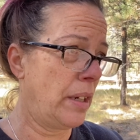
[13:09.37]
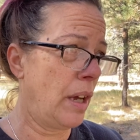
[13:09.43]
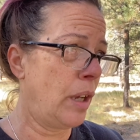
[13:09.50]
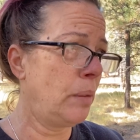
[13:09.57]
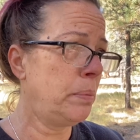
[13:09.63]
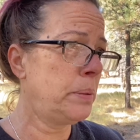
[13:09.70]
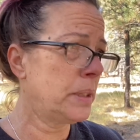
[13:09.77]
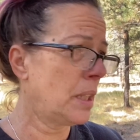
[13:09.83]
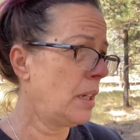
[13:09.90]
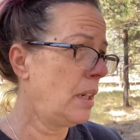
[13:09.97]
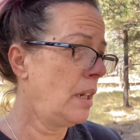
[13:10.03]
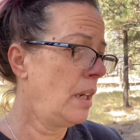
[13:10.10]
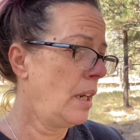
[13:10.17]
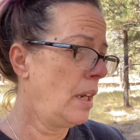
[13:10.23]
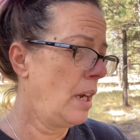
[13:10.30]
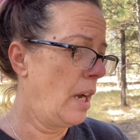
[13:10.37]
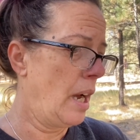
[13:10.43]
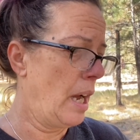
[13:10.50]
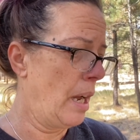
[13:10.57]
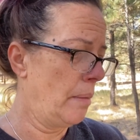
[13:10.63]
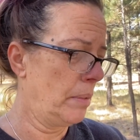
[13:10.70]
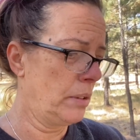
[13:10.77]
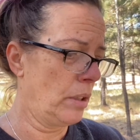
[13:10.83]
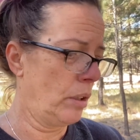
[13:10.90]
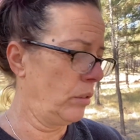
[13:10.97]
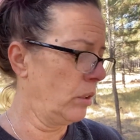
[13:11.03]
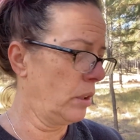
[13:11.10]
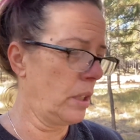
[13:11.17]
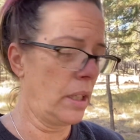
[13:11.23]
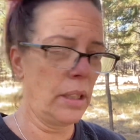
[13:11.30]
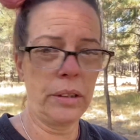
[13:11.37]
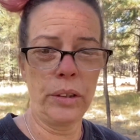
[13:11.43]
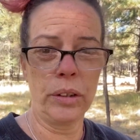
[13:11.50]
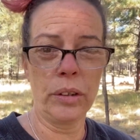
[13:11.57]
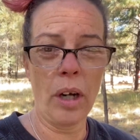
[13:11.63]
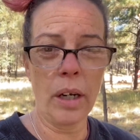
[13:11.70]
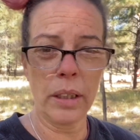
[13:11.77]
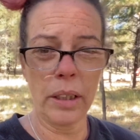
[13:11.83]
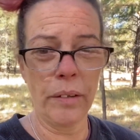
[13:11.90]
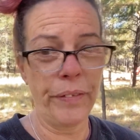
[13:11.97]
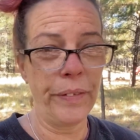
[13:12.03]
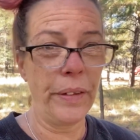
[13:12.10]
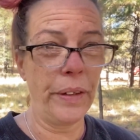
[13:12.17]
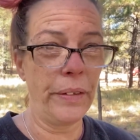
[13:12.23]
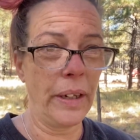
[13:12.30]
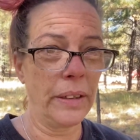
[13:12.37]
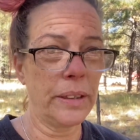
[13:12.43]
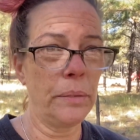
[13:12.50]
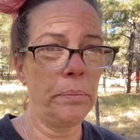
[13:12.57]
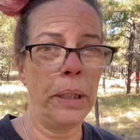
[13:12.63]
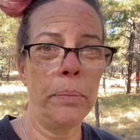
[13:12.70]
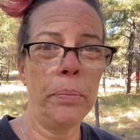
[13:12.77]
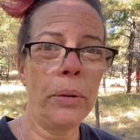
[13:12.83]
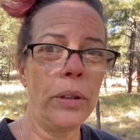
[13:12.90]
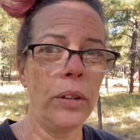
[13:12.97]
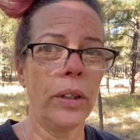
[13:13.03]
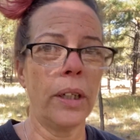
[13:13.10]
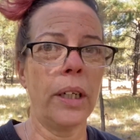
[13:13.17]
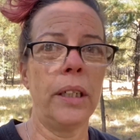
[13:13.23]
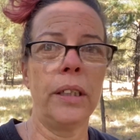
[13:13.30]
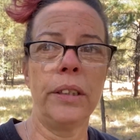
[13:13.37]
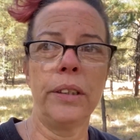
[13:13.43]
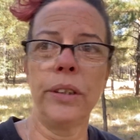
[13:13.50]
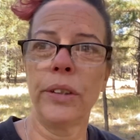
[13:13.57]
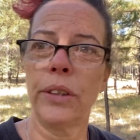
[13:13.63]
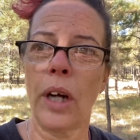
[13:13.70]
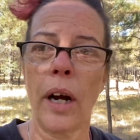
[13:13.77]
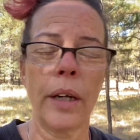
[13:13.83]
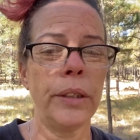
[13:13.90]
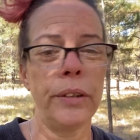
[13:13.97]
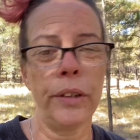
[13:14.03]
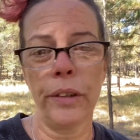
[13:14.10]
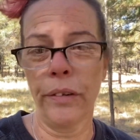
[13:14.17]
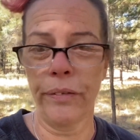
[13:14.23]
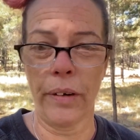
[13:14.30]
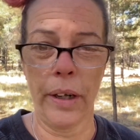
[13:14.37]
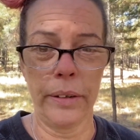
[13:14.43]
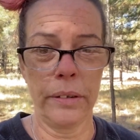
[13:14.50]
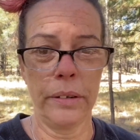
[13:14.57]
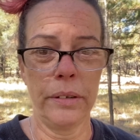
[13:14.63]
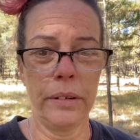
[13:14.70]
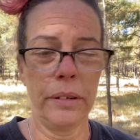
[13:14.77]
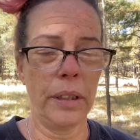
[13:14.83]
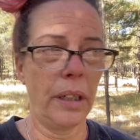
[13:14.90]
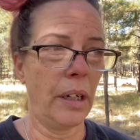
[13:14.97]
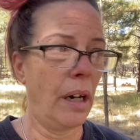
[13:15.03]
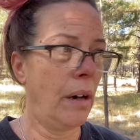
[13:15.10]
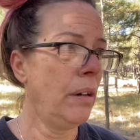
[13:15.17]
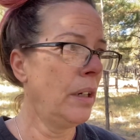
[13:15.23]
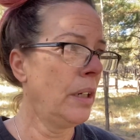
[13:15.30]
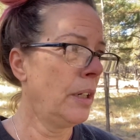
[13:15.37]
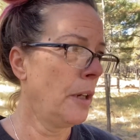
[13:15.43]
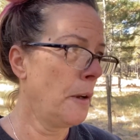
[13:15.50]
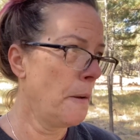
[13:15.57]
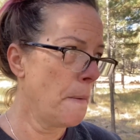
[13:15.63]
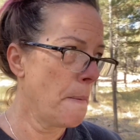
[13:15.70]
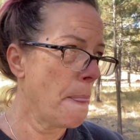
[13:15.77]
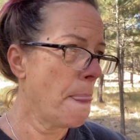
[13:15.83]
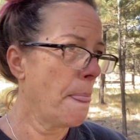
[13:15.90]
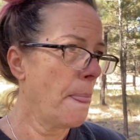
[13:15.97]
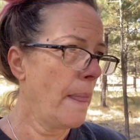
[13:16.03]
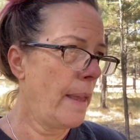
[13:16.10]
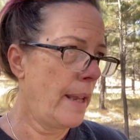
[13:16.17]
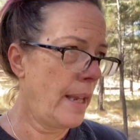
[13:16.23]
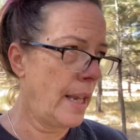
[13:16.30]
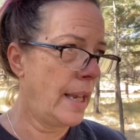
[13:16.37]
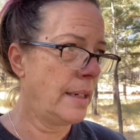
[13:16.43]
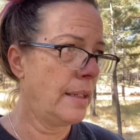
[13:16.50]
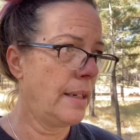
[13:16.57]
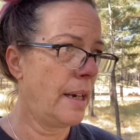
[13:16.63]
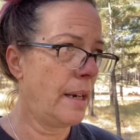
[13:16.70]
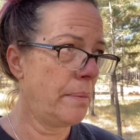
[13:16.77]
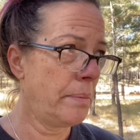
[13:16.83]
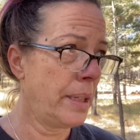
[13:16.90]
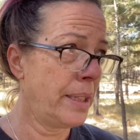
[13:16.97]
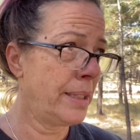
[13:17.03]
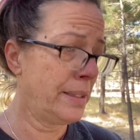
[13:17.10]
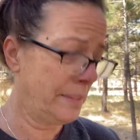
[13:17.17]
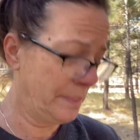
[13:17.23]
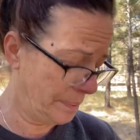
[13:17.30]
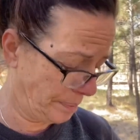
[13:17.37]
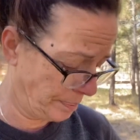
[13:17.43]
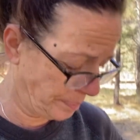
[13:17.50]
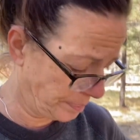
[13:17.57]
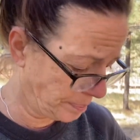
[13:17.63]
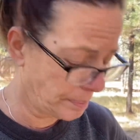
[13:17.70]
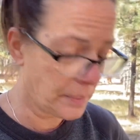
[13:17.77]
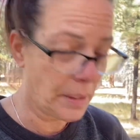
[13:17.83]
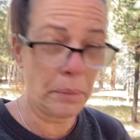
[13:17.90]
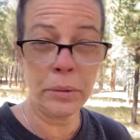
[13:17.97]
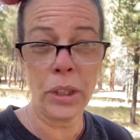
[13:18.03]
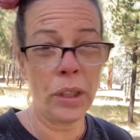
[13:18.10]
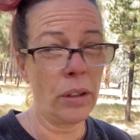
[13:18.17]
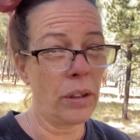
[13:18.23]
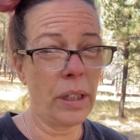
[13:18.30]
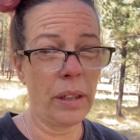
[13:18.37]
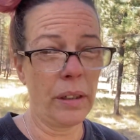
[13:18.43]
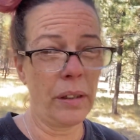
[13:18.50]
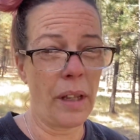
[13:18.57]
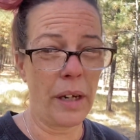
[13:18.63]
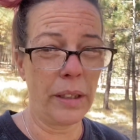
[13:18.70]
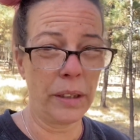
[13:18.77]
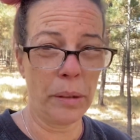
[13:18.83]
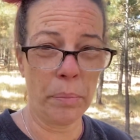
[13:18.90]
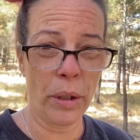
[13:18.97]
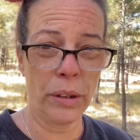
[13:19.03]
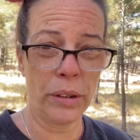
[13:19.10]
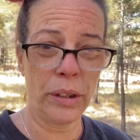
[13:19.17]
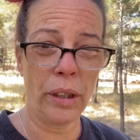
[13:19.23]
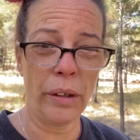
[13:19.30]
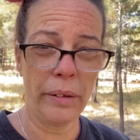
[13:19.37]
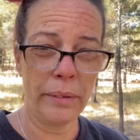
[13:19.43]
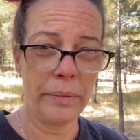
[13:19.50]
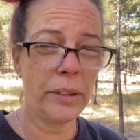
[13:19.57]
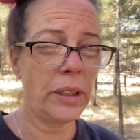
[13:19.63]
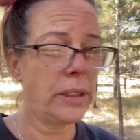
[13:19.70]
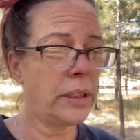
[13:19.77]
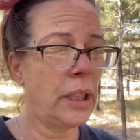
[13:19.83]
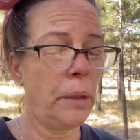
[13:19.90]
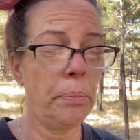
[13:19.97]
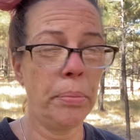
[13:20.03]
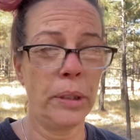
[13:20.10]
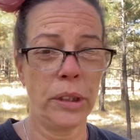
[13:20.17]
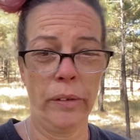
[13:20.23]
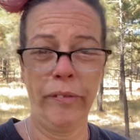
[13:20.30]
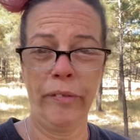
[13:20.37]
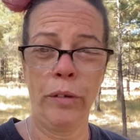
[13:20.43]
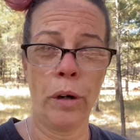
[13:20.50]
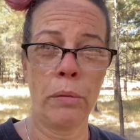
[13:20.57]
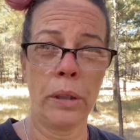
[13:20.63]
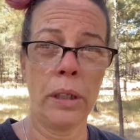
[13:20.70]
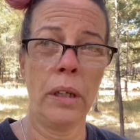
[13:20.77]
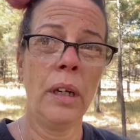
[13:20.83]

helps. Um, don't look at it as you're talking to 50,000 people. Look at it as you're talking to your friend, you know. And um, I'm sure you'll get a lot of support too. Just keep pushing forward.